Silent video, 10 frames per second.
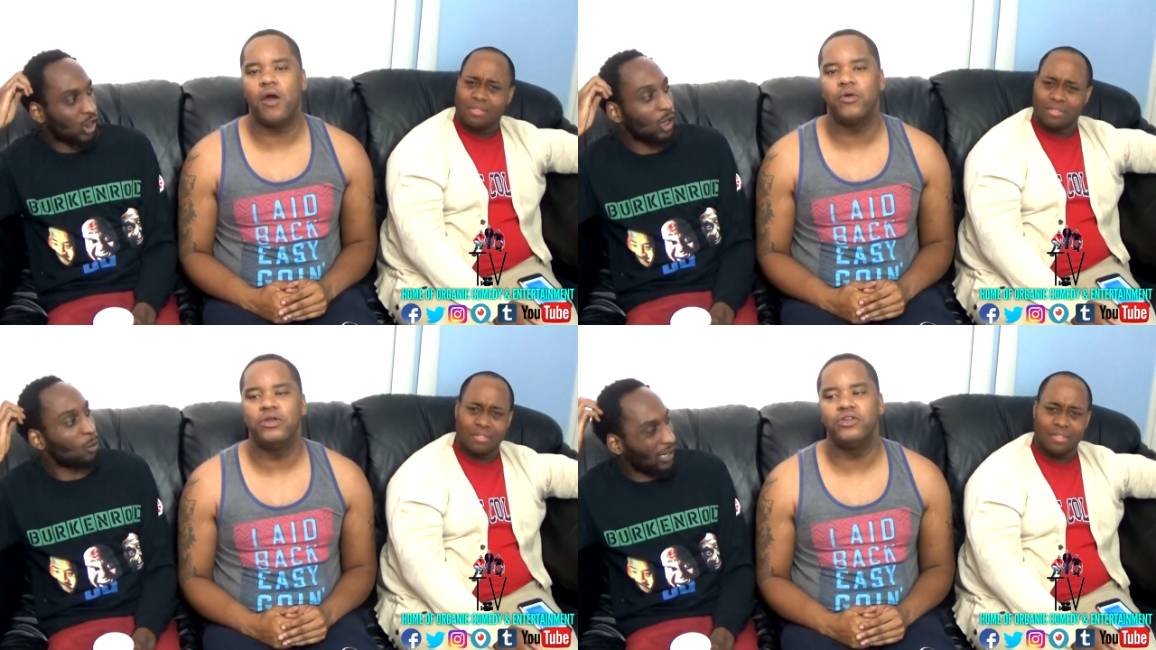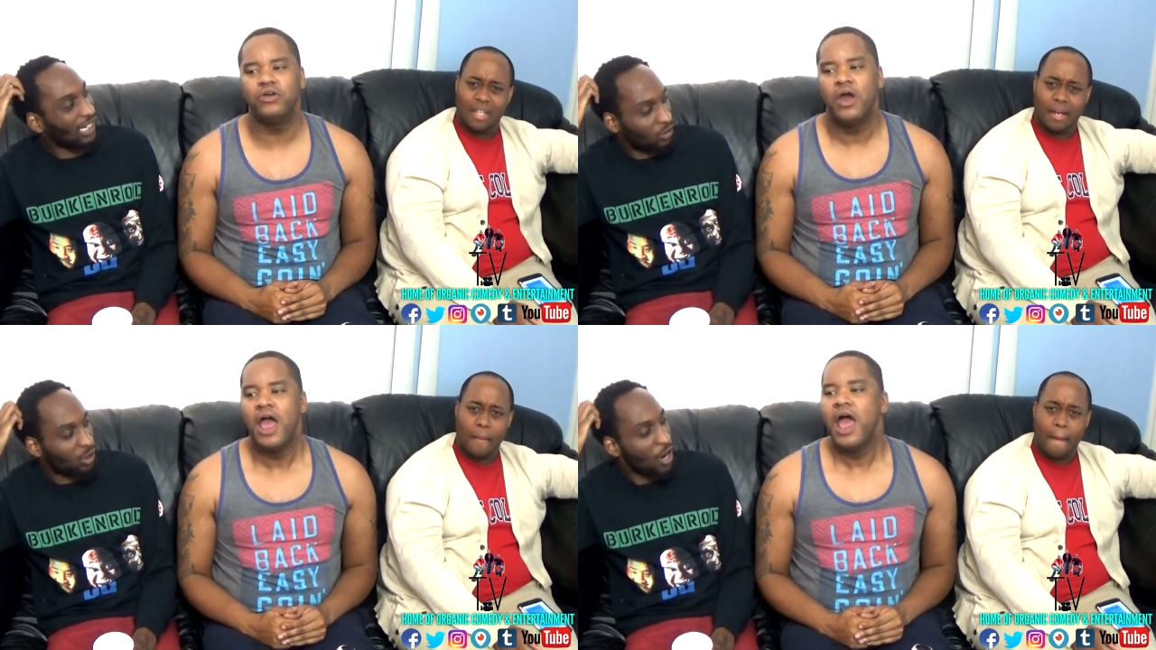Speaker 1: She really
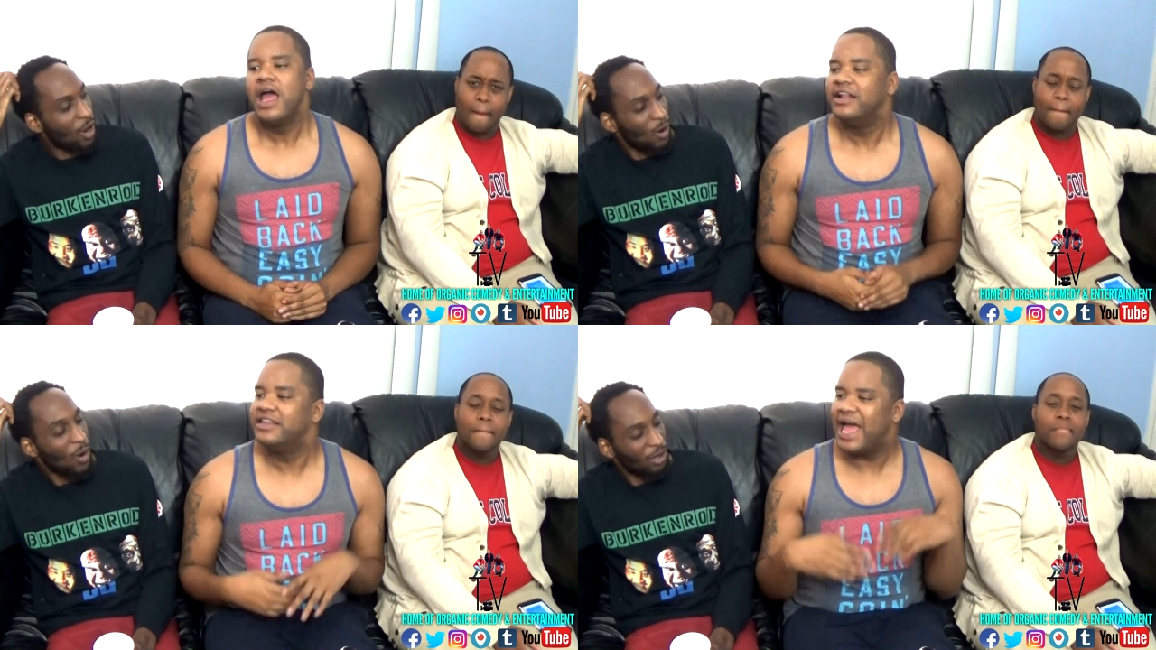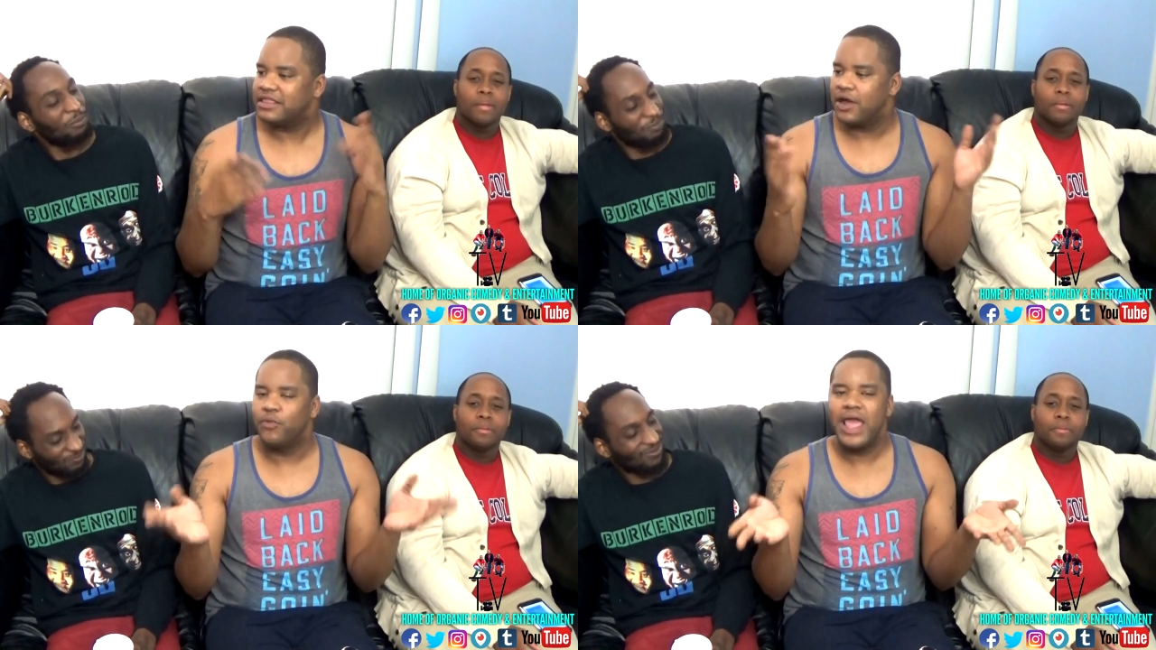do. Like
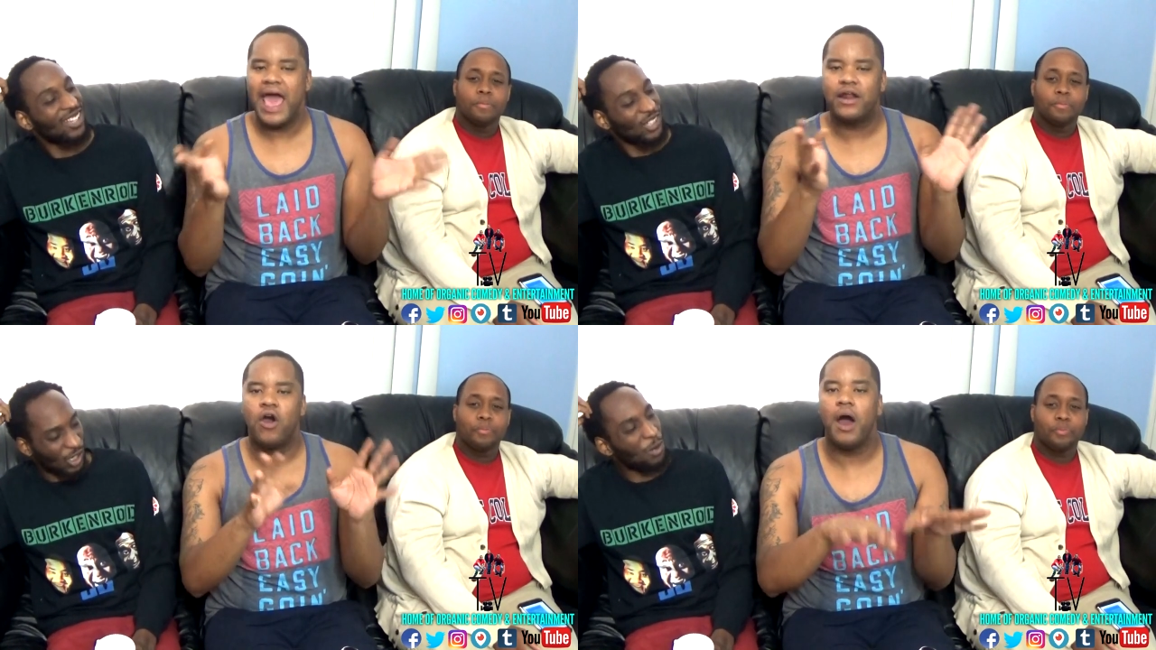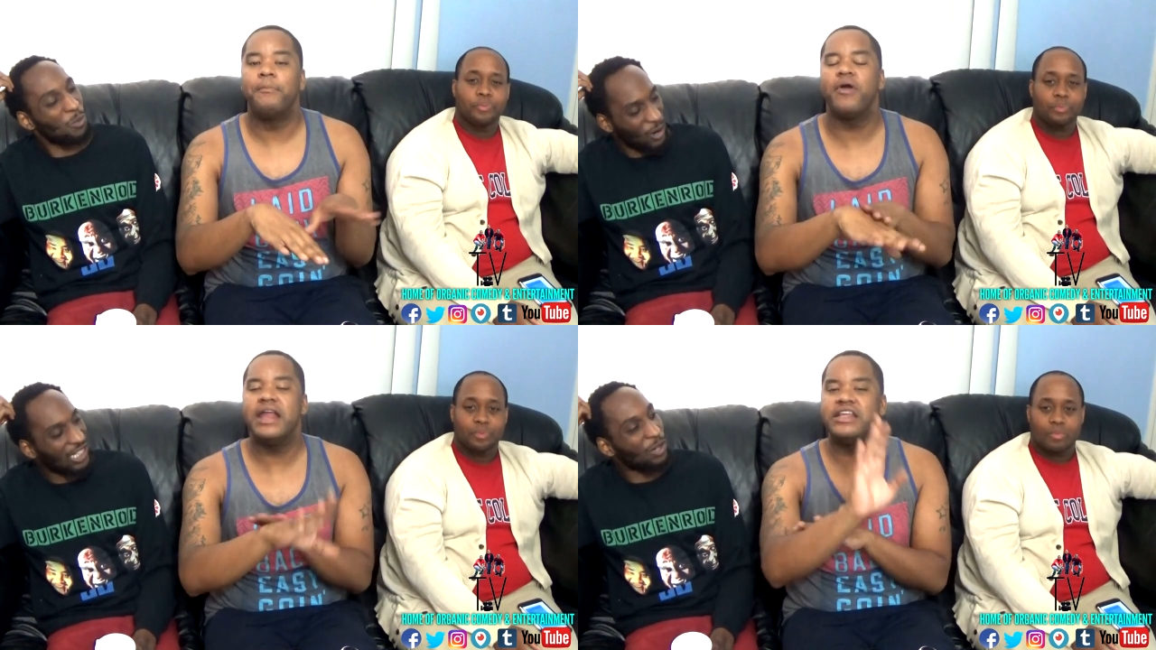the, we had a she call,
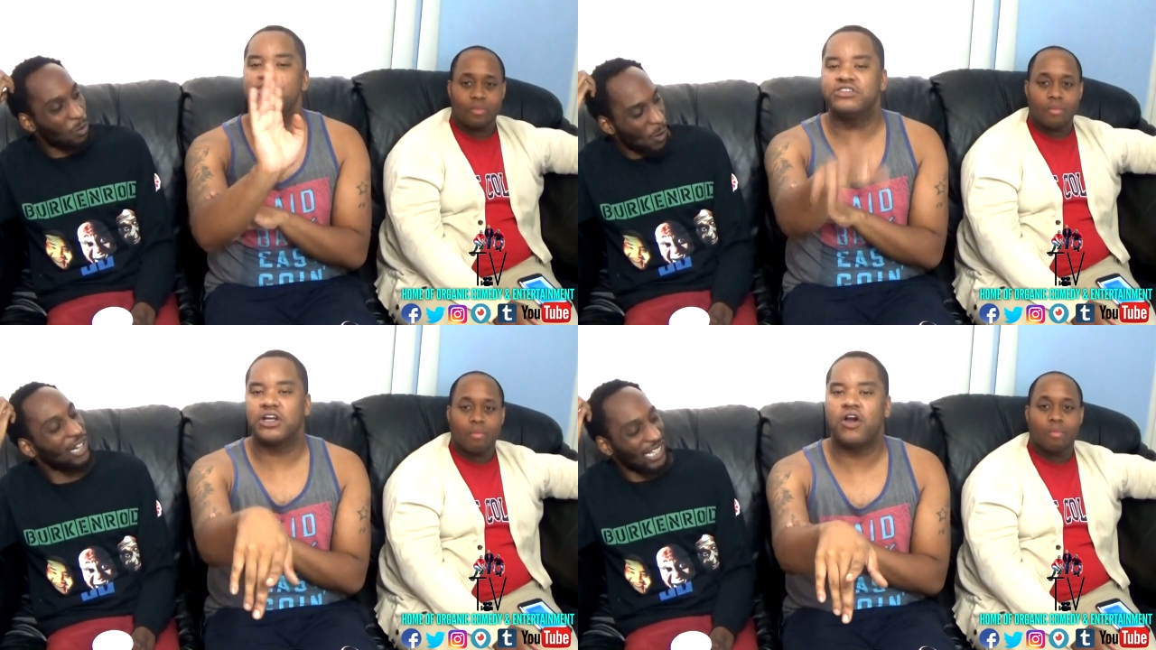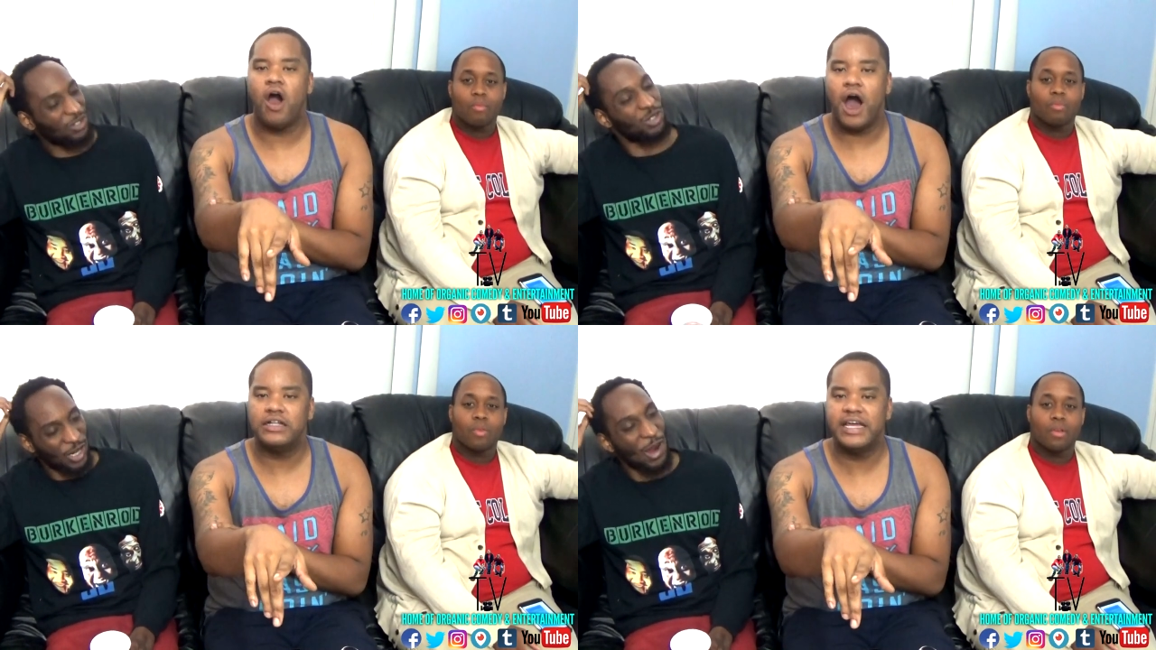Brandon. Really, you should really call do.